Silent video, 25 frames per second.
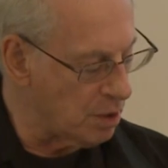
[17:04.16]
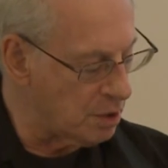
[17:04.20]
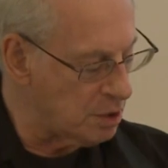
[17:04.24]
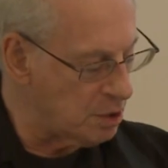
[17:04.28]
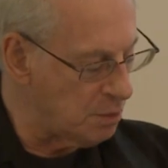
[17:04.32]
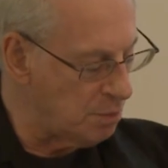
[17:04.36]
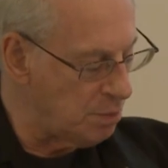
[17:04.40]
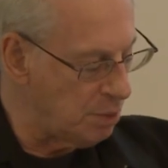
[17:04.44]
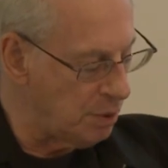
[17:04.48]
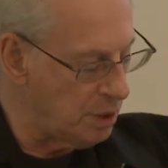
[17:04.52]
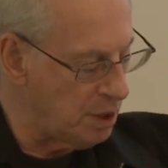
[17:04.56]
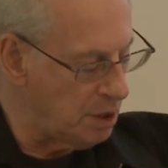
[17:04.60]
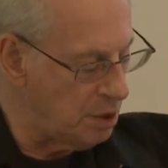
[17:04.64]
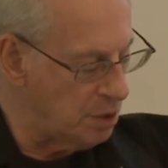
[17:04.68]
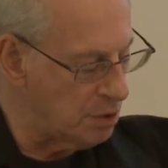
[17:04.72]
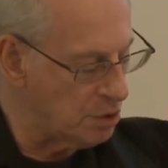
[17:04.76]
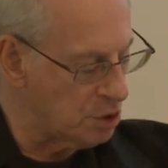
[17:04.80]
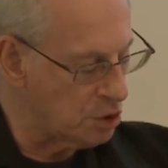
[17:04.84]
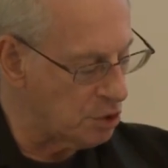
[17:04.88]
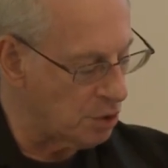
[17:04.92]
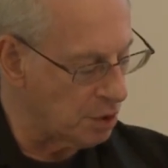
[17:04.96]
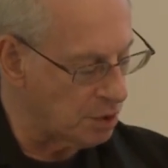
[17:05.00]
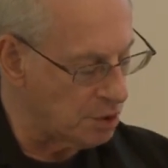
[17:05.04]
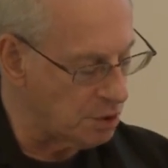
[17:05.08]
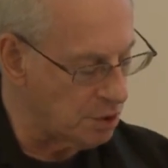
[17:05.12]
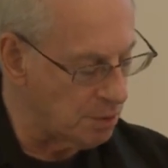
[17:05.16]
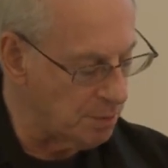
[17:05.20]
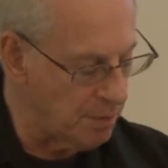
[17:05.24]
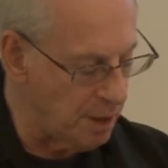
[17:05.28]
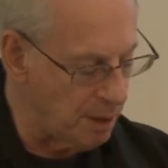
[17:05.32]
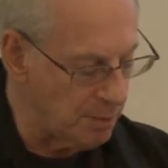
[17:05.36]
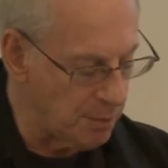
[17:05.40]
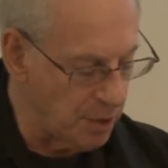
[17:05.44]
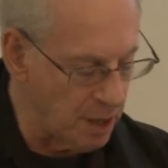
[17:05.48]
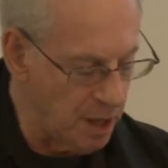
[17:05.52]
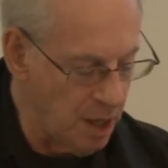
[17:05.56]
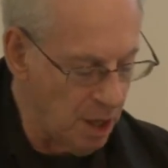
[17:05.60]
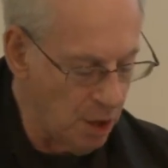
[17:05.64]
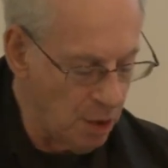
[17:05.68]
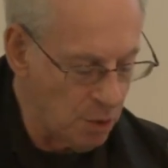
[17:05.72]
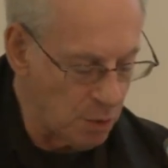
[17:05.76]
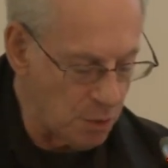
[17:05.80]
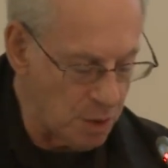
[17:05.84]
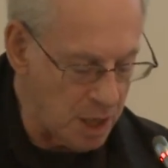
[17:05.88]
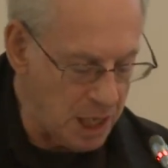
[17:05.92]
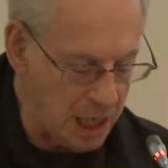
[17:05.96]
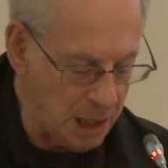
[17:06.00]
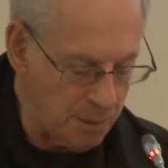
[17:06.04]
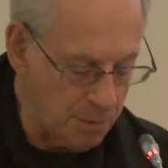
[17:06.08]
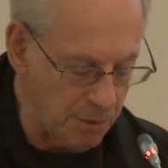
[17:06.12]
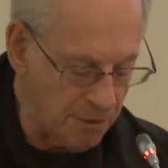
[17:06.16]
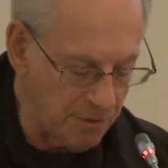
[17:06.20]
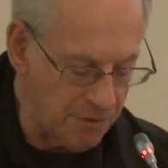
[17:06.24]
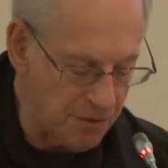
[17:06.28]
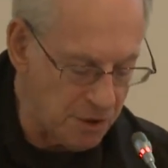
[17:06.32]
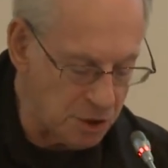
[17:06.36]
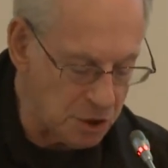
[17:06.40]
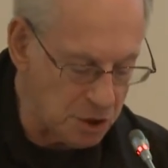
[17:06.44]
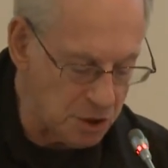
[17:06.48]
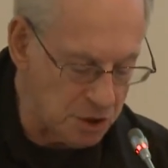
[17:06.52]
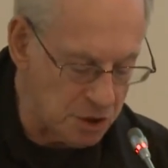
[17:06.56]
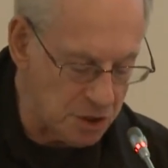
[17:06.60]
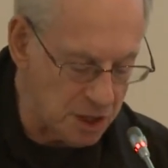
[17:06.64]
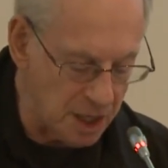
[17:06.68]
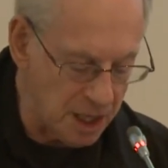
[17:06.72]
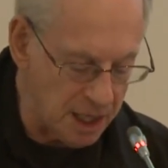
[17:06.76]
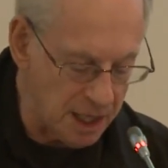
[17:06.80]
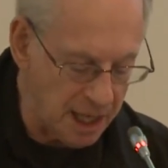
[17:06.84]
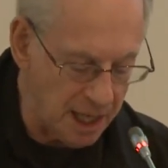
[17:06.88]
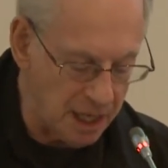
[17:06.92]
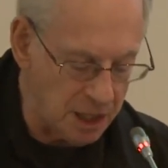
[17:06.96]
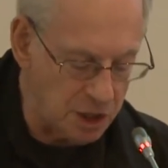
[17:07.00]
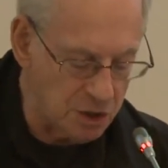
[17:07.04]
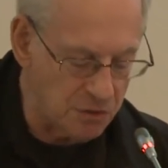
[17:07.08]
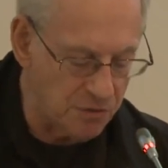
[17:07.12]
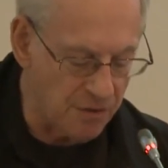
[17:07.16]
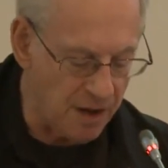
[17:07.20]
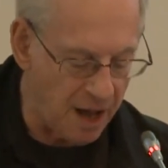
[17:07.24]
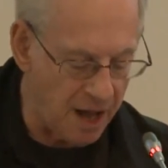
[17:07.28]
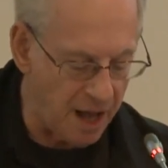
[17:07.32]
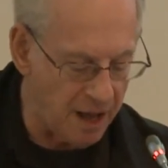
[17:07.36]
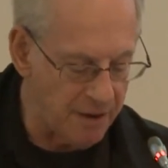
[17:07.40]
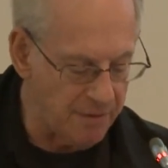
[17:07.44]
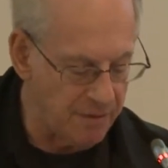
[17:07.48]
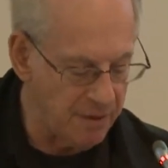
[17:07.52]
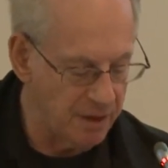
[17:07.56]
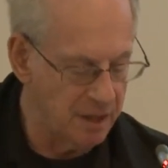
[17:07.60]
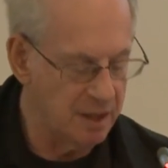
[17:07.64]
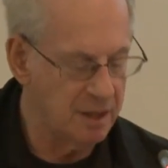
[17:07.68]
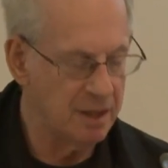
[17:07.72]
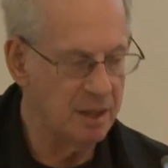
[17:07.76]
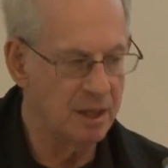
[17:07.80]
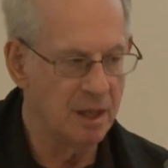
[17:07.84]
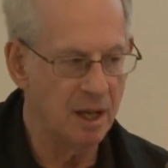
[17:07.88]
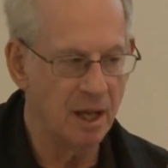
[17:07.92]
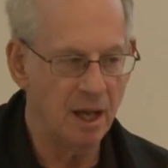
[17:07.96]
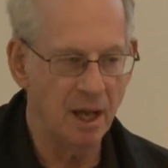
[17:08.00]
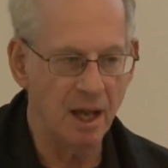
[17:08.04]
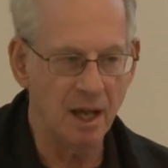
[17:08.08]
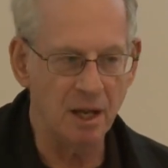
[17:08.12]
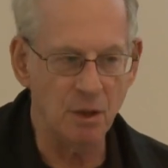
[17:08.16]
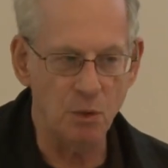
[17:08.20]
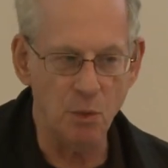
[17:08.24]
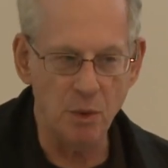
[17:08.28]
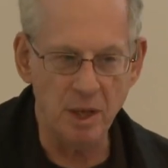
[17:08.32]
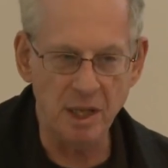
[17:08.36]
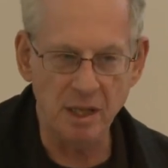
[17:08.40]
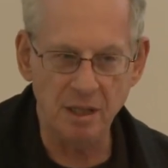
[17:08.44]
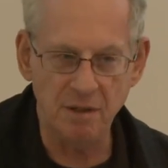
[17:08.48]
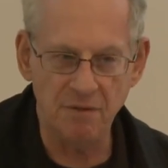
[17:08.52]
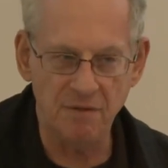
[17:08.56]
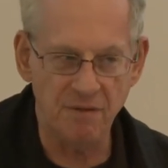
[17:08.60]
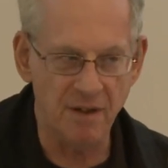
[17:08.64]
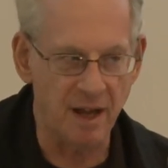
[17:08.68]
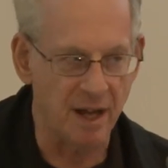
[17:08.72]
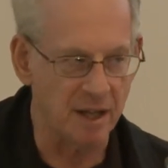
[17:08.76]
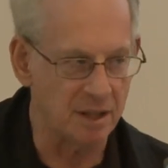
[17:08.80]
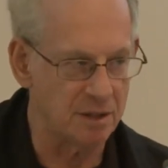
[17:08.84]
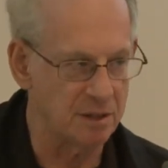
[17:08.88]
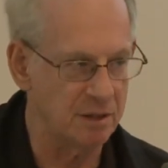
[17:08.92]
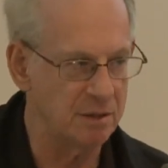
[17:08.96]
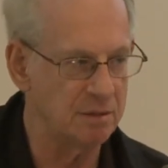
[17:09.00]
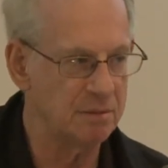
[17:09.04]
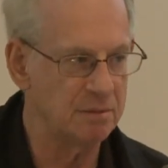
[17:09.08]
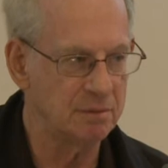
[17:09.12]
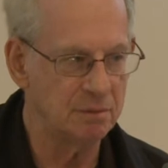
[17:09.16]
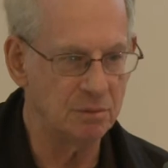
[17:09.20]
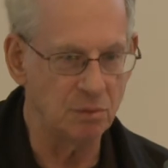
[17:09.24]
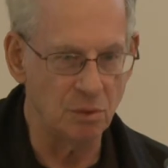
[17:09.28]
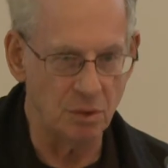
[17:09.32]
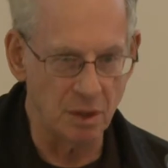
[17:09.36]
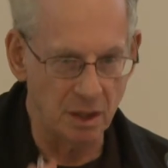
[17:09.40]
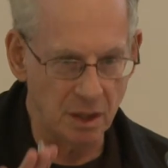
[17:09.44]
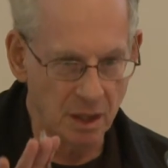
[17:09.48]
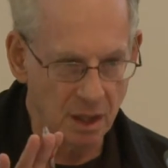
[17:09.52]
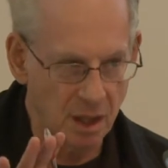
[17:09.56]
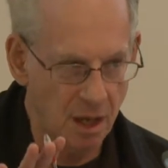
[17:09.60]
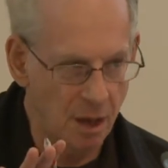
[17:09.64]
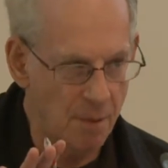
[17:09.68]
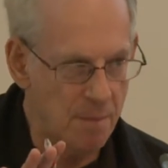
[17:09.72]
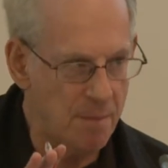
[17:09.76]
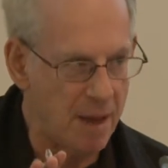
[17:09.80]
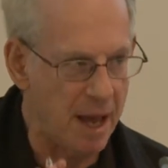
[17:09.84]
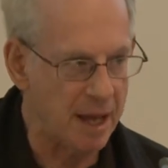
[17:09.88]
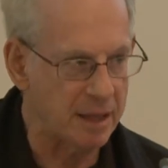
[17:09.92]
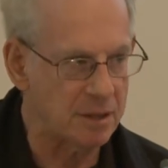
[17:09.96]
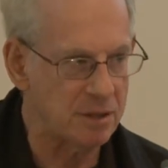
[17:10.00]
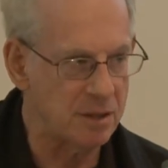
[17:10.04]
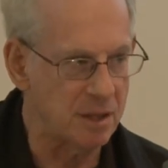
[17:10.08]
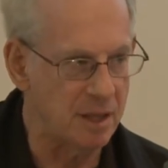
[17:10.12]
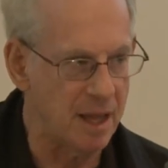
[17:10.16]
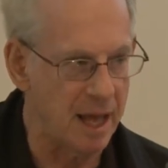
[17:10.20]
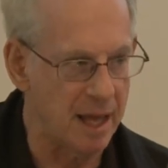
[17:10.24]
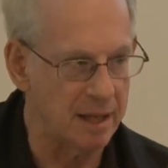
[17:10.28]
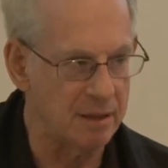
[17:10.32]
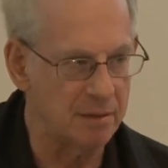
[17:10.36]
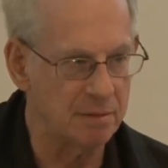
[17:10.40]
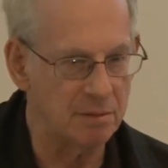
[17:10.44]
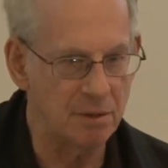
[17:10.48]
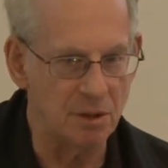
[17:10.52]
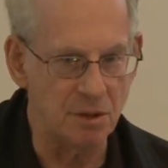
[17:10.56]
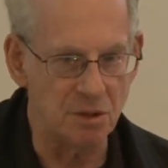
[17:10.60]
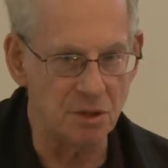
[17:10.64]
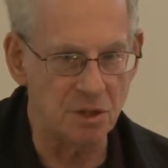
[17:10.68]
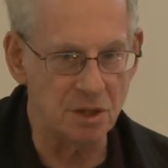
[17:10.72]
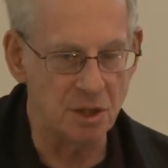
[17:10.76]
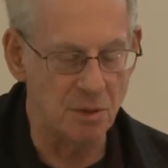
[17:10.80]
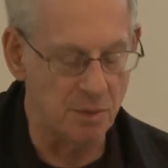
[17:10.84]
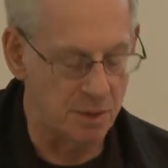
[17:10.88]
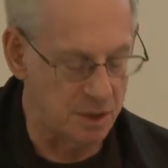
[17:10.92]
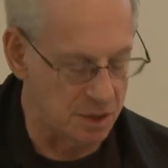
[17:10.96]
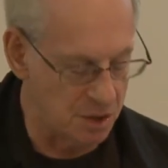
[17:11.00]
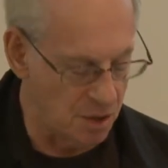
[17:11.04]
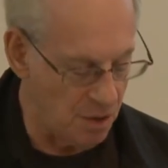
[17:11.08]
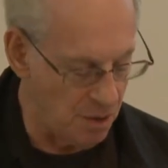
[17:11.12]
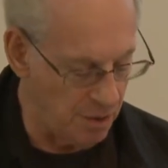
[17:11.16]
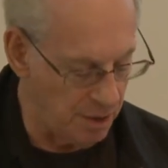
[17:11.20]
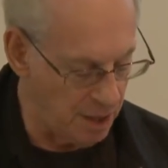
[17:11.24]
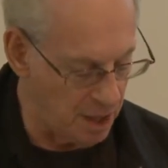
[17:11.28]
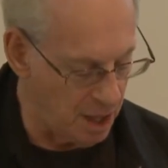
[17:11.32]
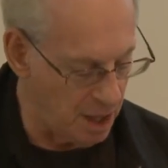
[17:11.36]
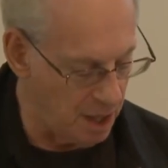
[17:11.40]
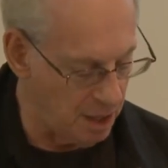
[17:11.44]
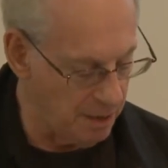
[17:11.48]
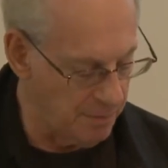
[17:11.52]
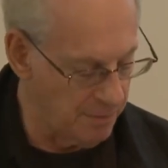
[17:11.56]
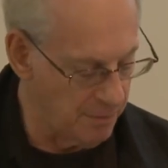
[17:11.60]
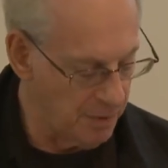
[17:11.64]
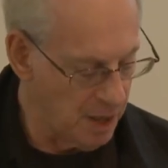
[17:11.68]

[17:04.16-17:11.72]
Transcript: to put in your short-term memory. Reading proficiency at age 5 had a weak effect. We're going to come back to that. You'll see what's going on.